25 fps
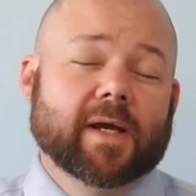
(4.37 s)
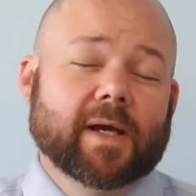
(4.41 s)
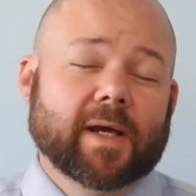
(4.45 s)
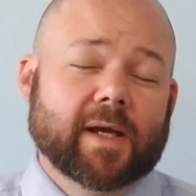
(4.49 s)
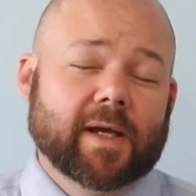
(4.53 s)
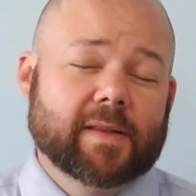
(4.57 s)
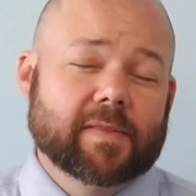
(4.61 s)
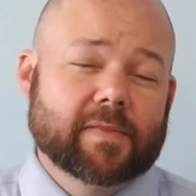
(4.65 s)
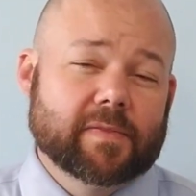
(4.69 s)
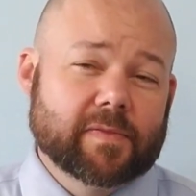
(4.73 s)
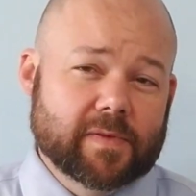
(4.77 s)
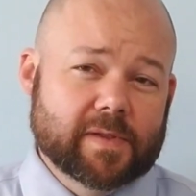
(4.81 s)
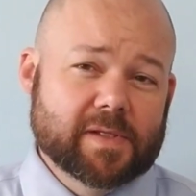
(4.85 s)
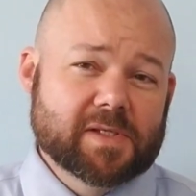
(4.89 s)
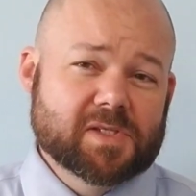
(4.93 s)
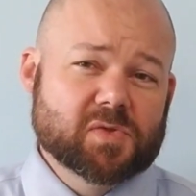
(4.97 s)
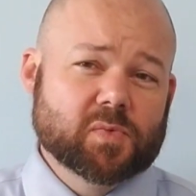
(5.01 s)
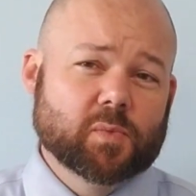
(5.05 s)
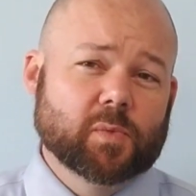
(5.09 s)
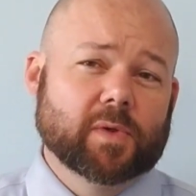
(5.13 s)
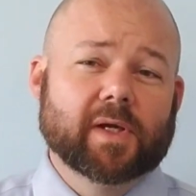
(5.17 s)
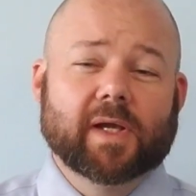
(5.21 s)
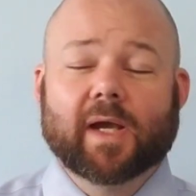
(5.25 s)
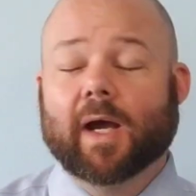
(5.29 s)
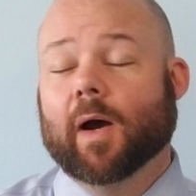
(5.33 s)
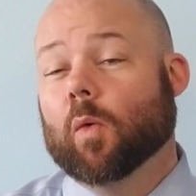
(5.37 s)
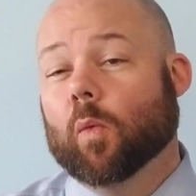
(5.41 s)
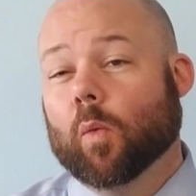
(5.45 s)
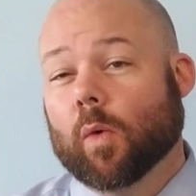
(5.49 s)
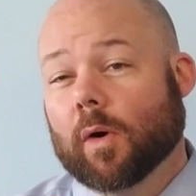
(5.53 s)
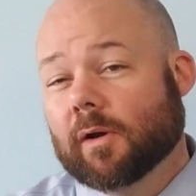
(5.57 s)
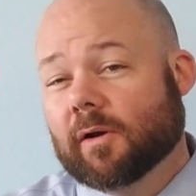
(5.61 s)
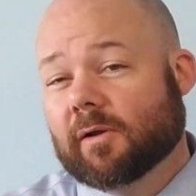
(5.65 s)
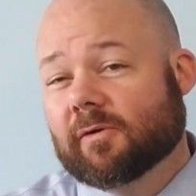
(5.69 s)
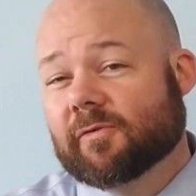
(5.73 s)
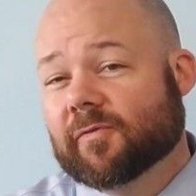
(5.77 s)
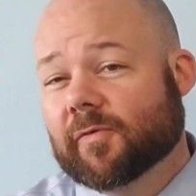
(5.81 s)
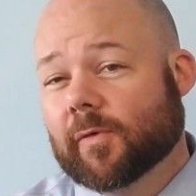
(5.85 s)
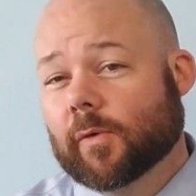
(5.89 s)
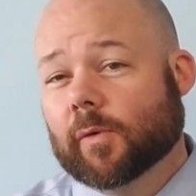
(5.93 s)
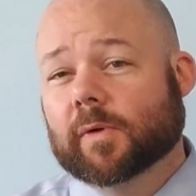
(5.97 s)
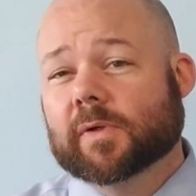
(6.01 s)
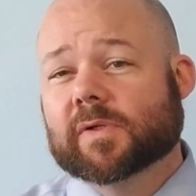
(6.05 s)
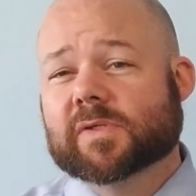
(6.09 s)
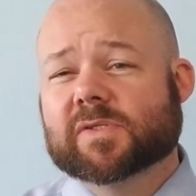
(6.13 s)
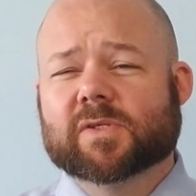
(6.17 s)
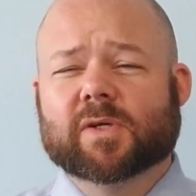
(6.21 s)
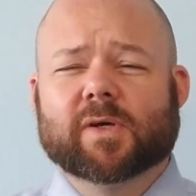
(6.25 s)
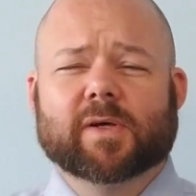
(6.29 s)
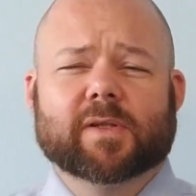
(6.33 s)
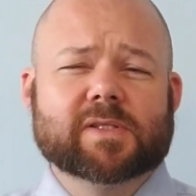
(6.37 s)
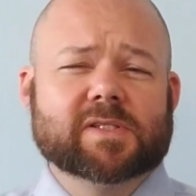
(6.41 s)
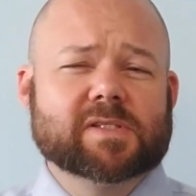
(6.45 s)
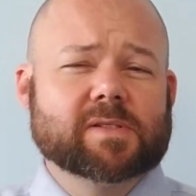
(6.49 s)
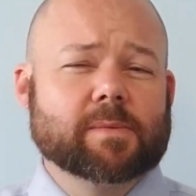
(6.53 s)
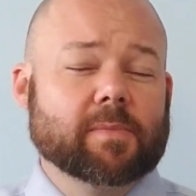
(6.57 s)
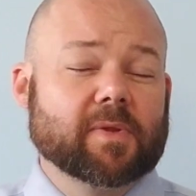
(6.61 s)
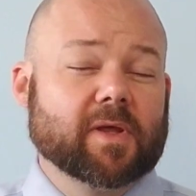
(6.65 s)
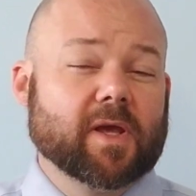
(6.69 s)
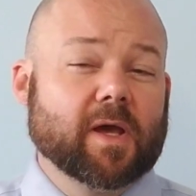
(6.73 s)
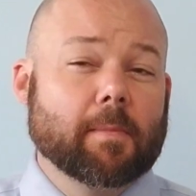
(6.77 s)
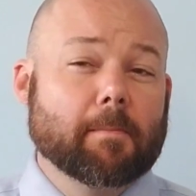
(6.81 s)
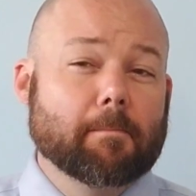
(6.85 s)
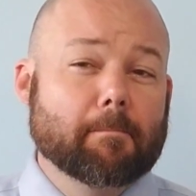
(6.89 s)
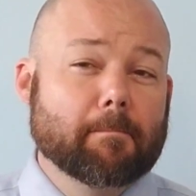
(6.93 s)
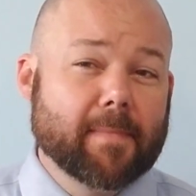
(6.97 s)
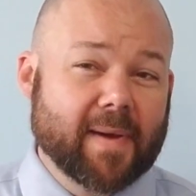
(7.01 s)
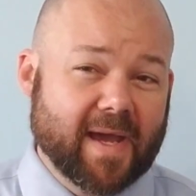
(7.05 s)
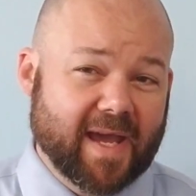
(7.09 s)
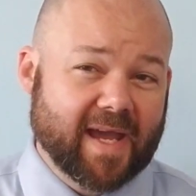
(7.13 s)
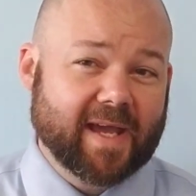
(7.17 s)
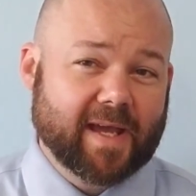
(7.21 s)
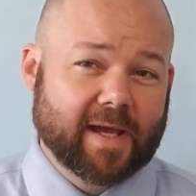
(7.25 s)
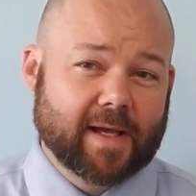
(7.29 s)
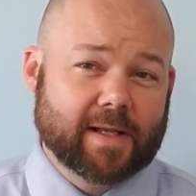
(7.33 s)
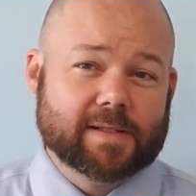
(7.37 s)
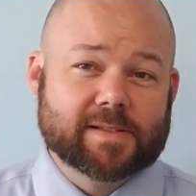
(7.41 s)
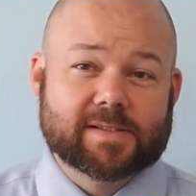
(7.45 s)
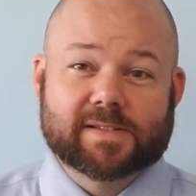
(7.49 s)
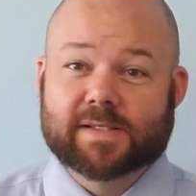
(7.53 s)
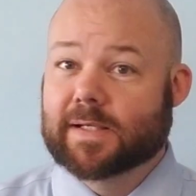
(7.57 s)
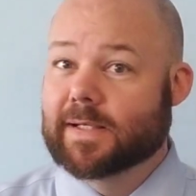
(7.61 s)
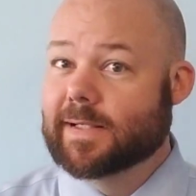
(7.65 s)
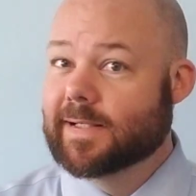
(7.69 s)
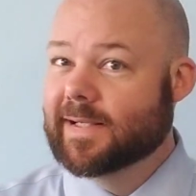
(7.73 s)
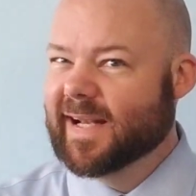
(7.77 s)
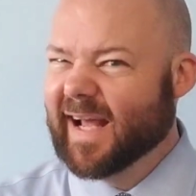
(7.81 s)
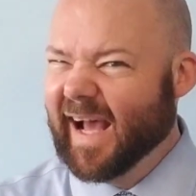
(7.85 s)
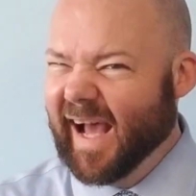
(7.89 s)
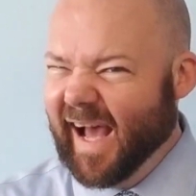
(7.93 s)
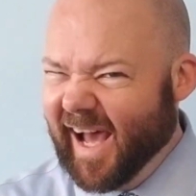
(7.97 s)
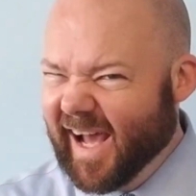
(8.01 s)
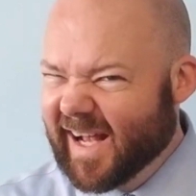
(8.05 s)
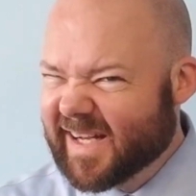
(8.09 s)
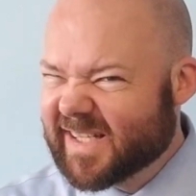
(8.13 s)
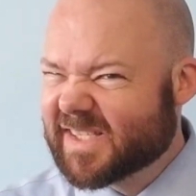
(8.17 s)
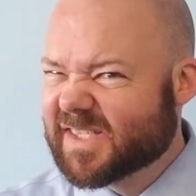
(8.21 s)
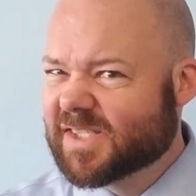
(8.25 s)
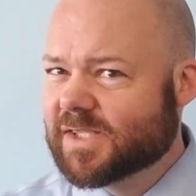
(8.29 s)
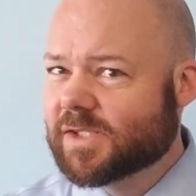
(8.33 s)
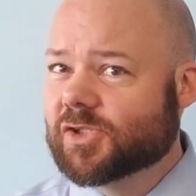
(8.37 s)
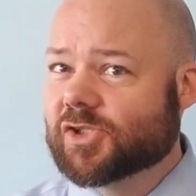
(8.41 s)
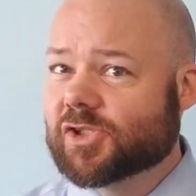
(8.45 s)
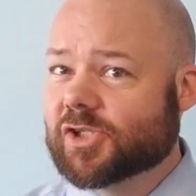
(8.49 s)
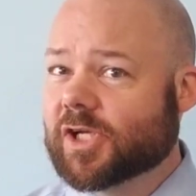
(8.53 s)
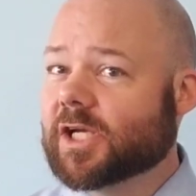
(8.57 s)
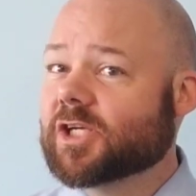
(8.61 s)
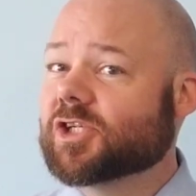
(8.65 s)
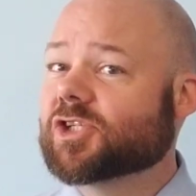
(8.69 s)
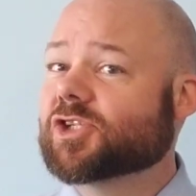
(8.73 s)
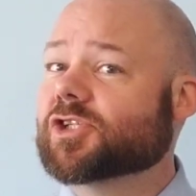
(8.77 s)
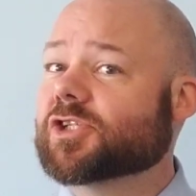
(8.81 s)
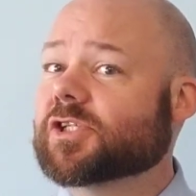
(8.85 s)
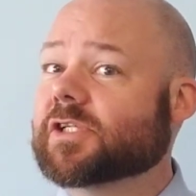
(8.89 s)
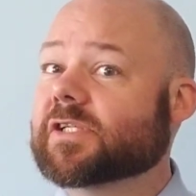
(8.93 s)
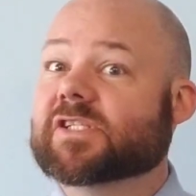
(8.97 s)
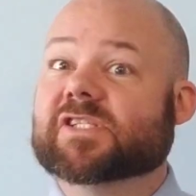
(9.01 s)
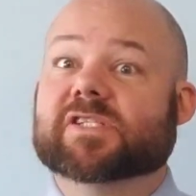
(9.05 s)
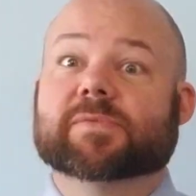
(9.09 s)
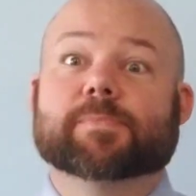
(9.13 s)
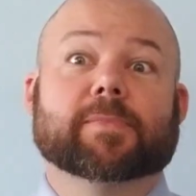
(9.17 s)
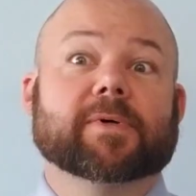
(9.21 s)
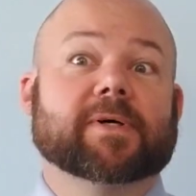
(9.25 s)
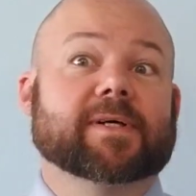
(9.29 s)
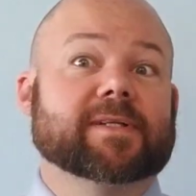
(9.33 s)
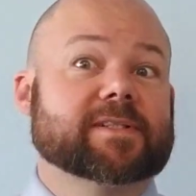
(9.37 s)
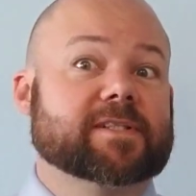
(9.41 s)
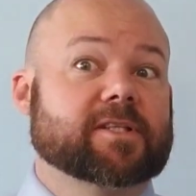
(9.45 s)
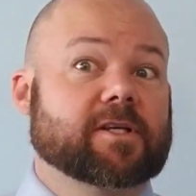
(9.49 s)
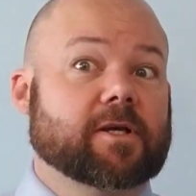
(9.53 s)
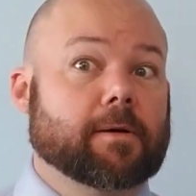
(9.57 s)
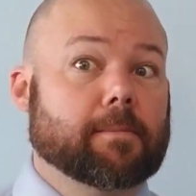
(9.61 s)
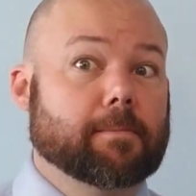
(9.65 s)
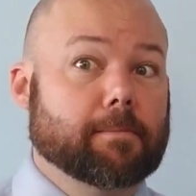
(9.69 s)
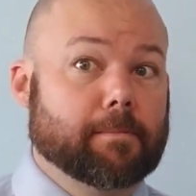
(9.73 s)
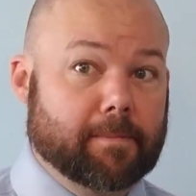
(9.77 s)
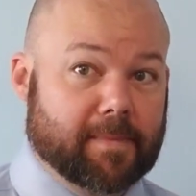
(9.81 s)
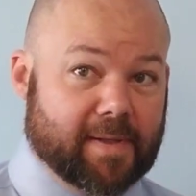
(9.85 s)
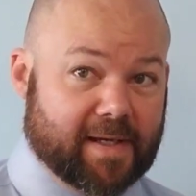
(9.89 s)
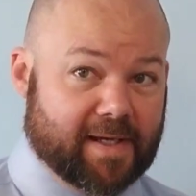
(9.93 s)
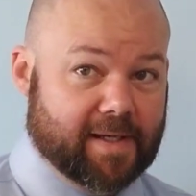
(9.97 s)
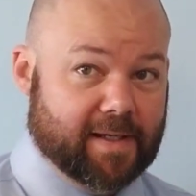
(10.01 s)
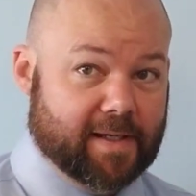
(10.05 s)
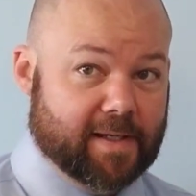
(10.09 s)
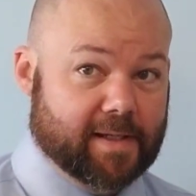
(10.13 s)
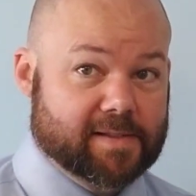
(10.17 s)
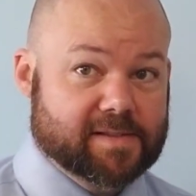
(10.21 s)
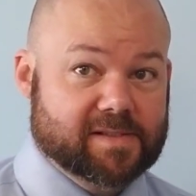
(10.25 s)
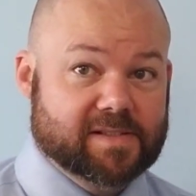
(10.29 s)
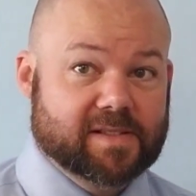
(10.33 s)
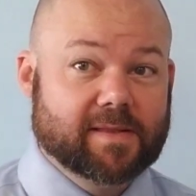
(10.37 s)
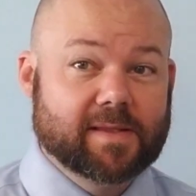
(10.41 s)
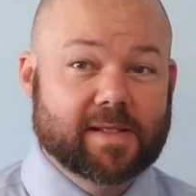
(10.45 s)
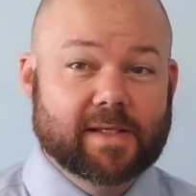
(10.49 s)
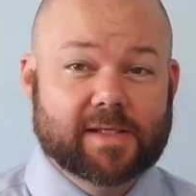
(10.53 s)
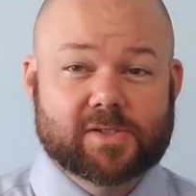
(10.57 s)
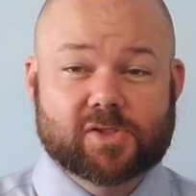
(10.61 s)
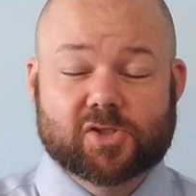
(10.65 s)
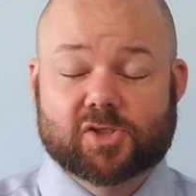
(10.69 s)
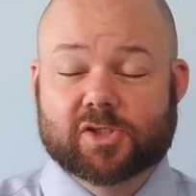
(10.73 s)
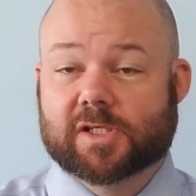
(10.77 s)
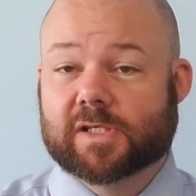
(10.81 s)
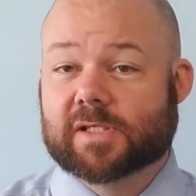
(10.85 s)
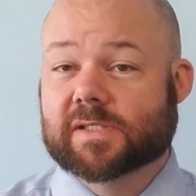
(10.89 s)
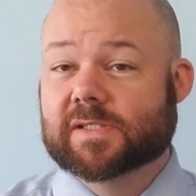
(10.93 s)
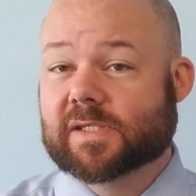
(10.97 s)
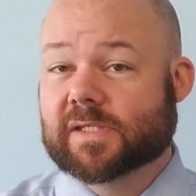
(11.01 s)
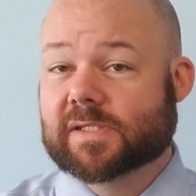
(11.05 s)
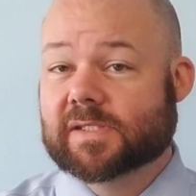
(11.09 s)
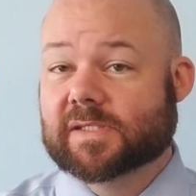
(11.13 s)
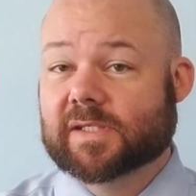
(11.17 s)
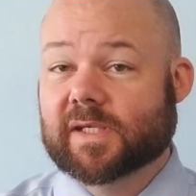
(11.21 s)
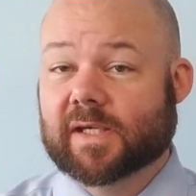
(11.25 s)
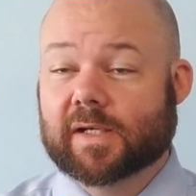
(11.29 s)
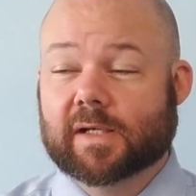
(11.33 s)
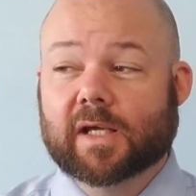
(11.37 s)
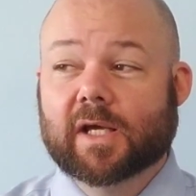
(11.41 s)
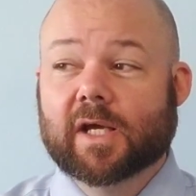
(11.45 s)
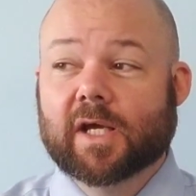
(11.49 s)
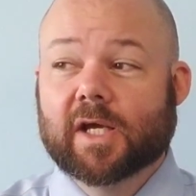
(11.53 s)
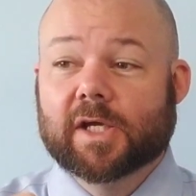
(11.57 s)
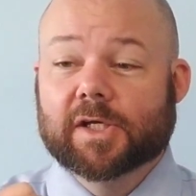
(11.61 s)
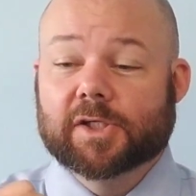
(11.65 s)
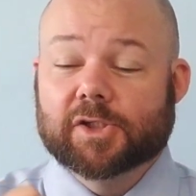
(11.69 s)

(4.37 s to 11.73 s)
And this week, I want to focus on some commands, not suggestions, but commands, things Jesus said,